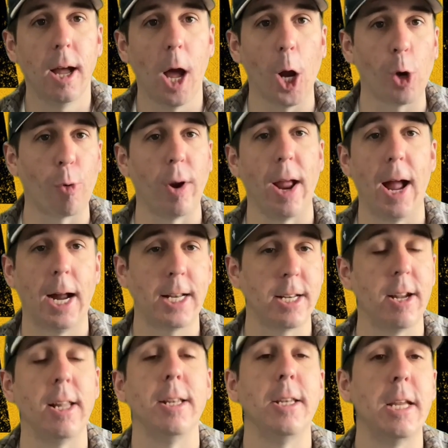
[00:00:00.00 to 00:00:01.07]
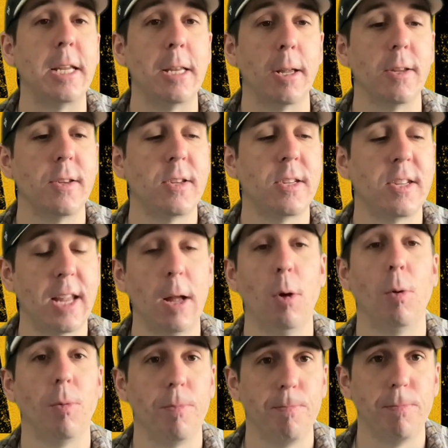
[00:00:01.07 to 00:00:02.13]
a great actor, and he does
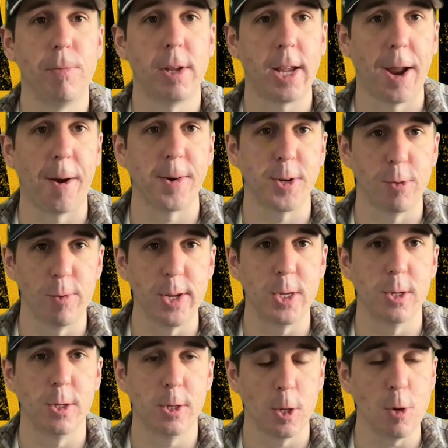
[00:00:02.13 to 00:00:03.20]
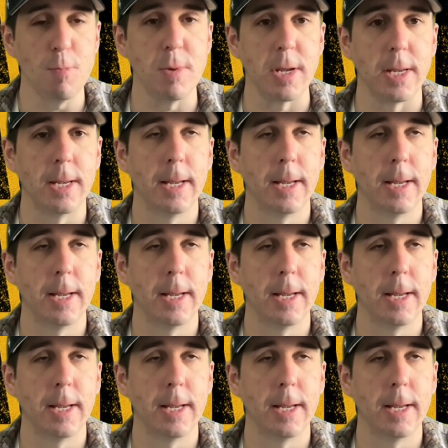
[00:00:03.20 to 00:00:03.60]
sell the character Reacher to me.